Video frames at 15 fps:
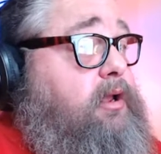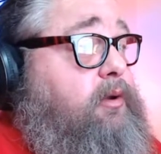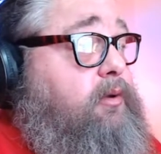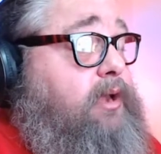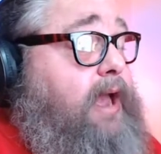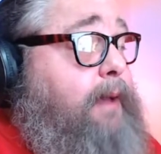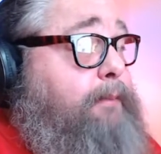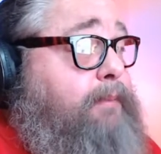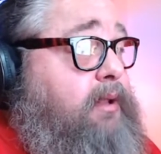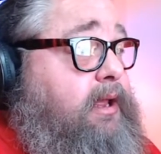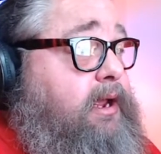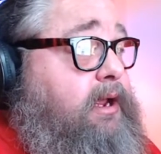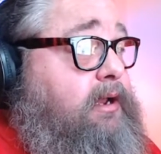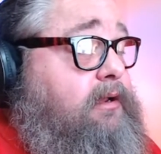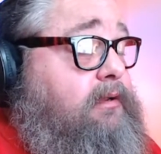Got
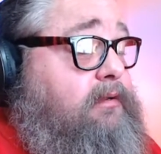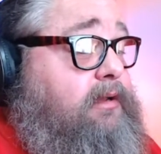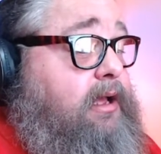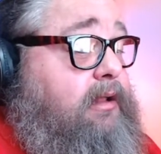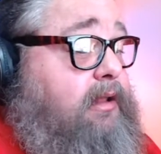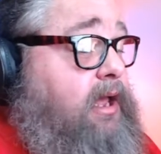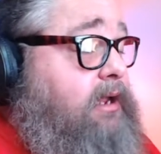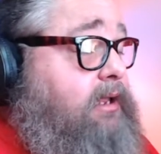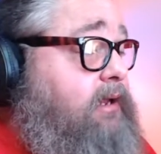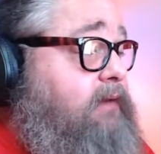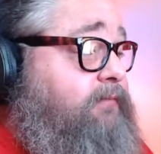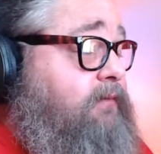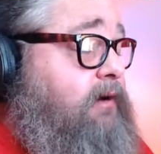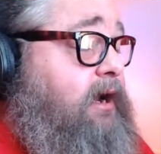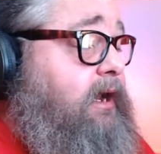planned. Now, luckily
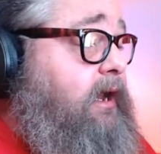for right